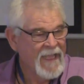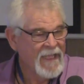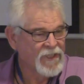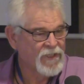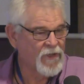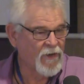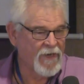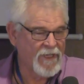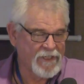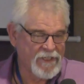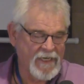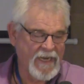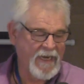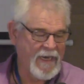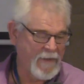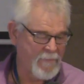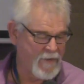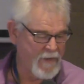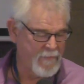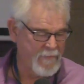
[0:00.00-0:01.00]
So let's stand
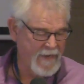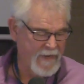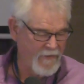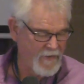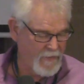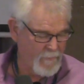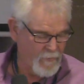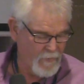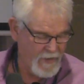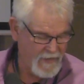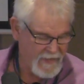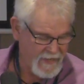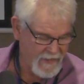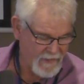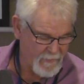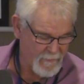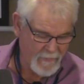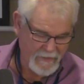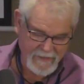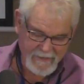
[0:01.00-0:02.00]
up and come down here and pray
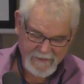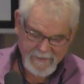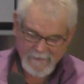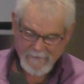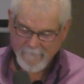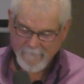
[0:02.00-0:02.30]
together, please.